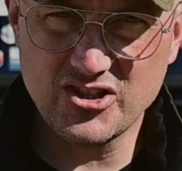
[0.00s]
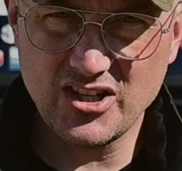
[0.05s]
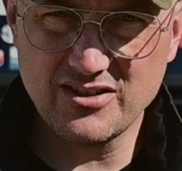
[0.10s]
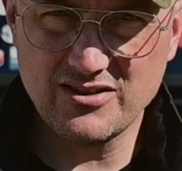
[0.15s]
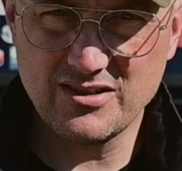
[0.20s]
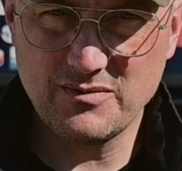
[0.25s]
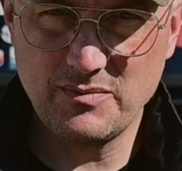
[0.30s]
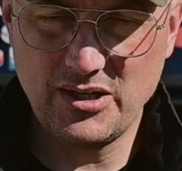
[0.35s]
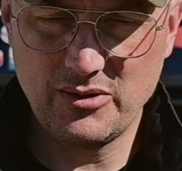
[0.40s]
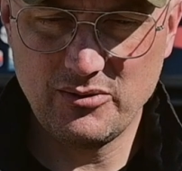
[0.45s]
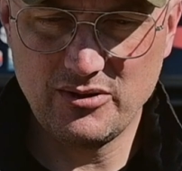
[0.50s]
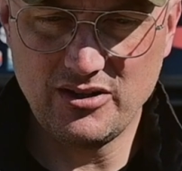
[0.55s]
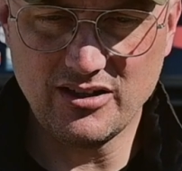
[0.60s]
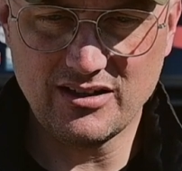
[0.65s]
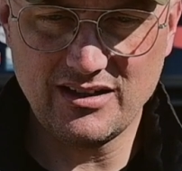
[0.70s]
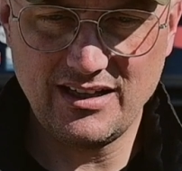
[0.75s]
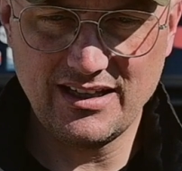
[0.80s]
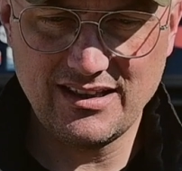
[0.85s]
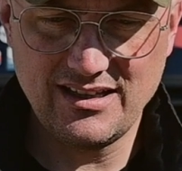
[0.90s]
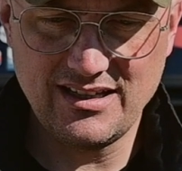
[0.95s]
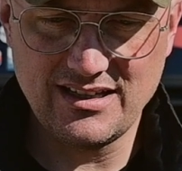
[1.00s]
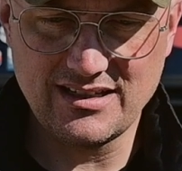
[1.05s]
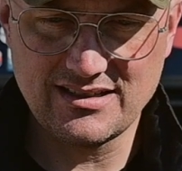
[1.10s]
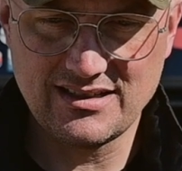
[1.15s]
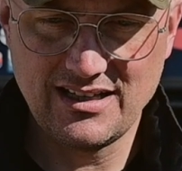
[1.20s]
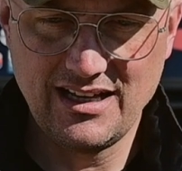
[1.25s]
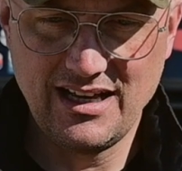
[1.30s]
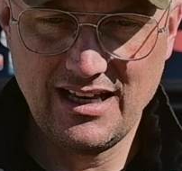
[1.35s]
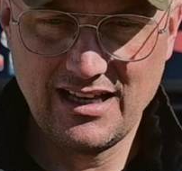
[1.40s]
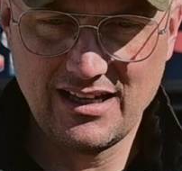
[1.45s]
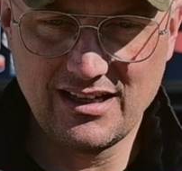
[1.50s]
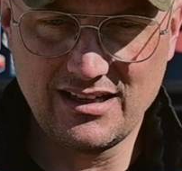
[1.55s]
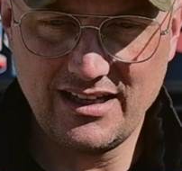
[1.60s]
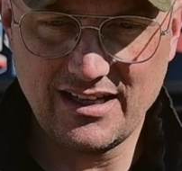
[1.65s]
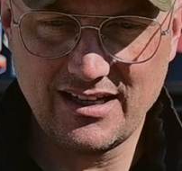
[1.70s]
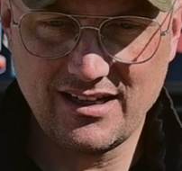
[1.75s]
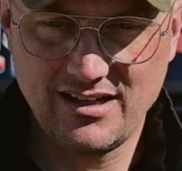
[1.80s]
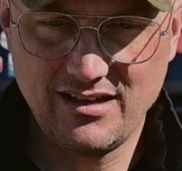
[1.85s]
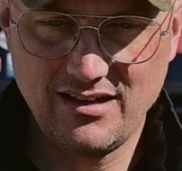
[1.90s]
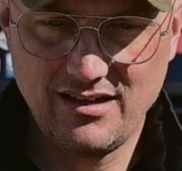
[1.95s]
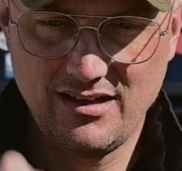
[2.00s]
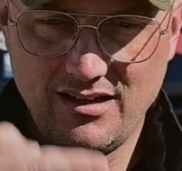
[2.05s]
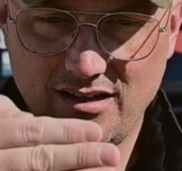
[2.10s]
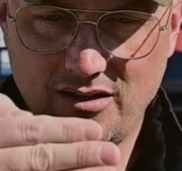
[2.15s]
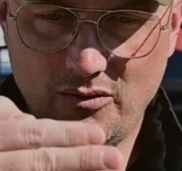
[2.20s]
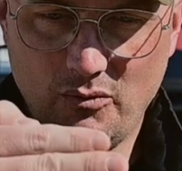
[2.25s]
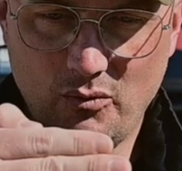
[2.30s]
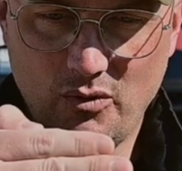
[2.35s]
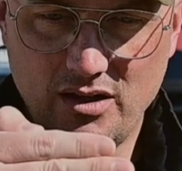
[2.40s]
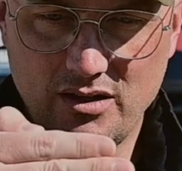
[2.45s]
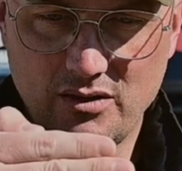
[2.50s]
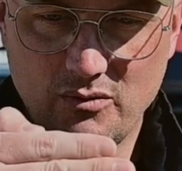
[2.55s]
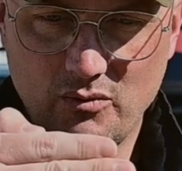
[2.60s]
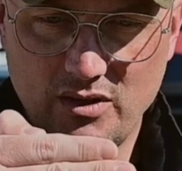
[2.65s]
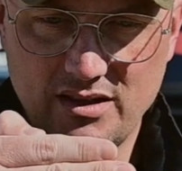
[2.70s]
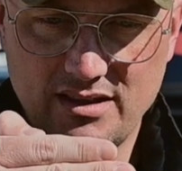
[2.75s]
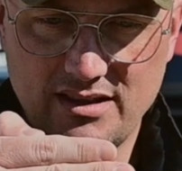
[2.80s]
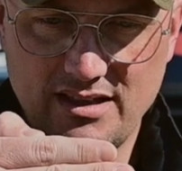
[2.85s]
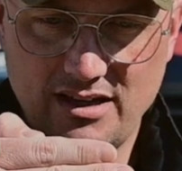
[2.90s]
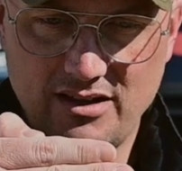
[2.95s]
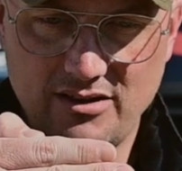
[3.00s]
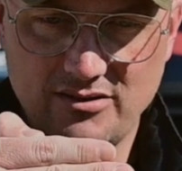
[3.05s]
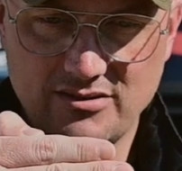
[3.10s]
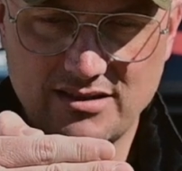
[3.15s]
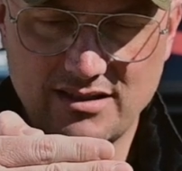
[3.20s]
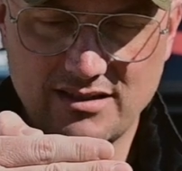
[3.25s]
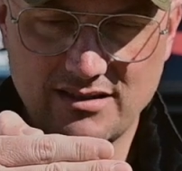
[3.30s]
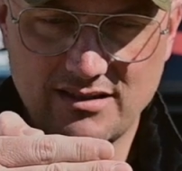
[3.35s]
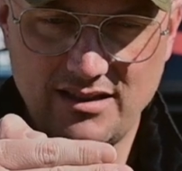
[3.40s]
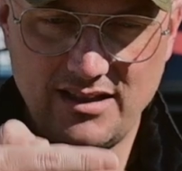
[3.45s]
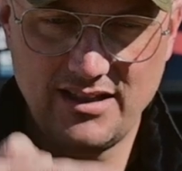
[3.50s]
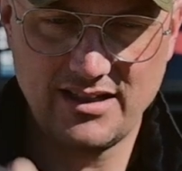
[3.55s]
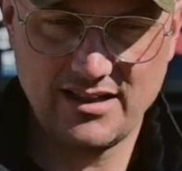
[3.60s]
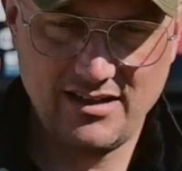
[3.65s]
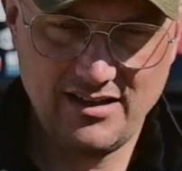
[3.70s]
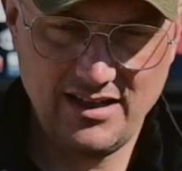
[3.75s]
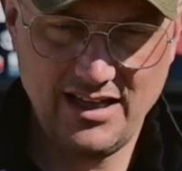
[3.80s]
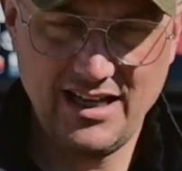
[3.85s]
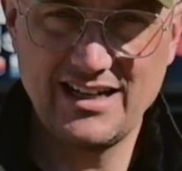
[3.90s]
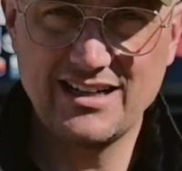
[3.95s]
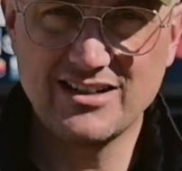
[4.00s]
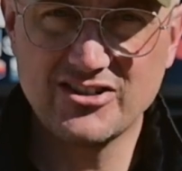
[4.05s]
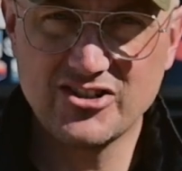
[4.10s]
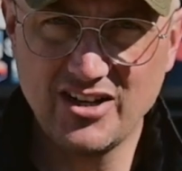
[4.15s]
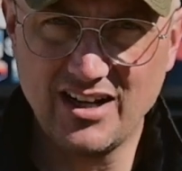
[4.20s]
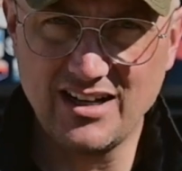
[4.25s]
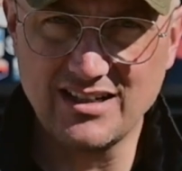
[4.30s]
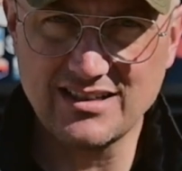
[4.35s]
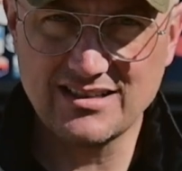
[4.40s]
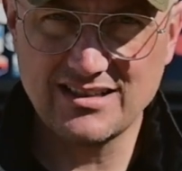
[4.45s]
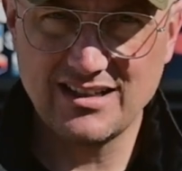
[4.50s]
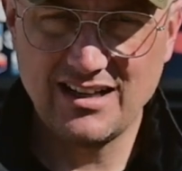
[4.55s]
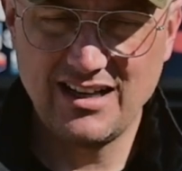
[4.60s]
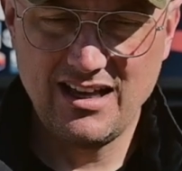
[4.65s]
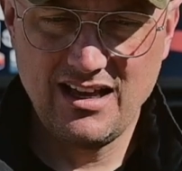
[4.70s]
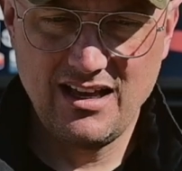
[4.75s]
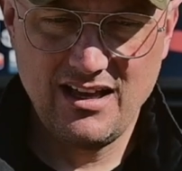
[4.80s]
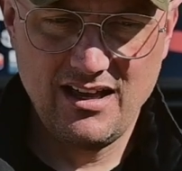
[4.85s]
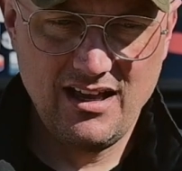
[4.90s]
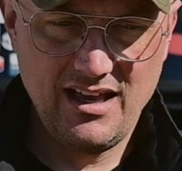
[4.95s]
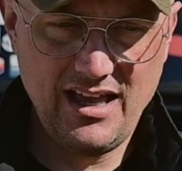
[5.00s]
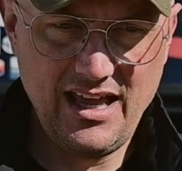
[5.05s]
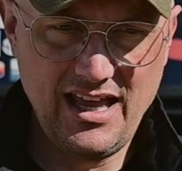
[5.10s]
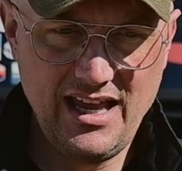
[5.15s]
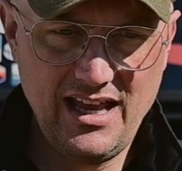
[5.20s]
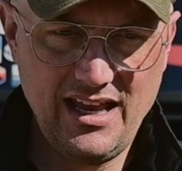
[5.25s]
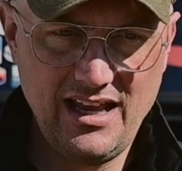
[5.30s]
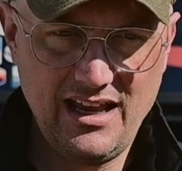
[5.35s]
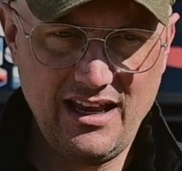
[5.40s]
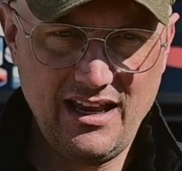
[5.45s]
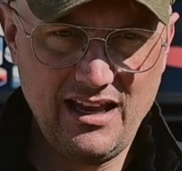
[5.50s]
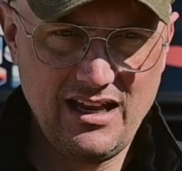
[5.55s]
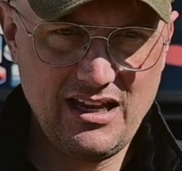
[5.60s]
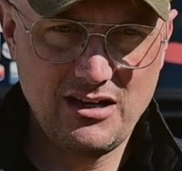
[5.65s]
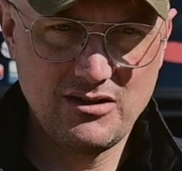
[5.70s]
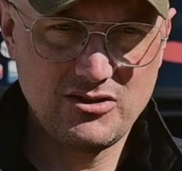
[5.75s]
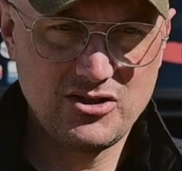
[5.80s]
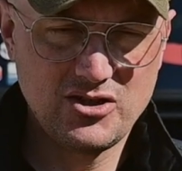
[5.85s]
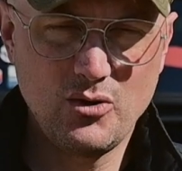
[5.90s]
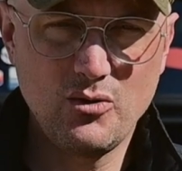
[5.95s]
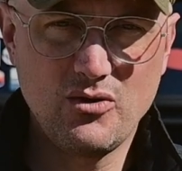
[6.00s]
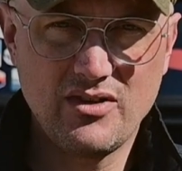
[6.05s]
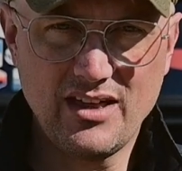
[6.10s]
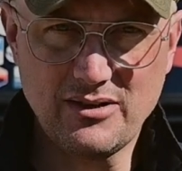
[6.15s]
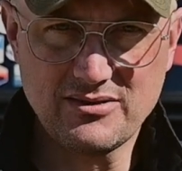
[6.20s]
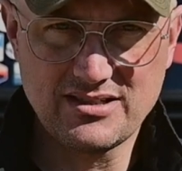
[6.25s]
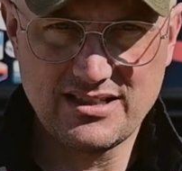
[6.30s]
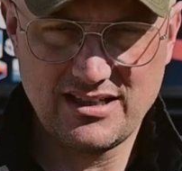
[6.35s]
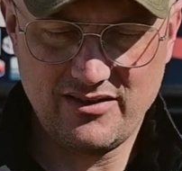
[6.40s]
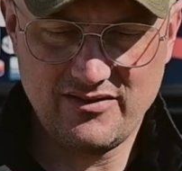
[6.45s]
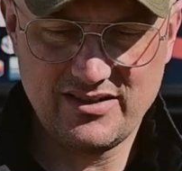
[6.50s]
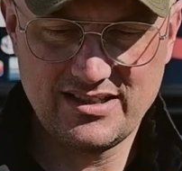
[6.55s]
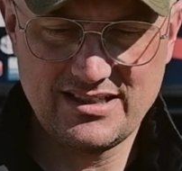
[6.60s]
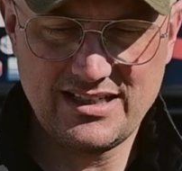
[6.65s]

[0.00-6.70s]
shutter speed would look like this. Click, 1/1000, click, and it shuts. A 2,000th of a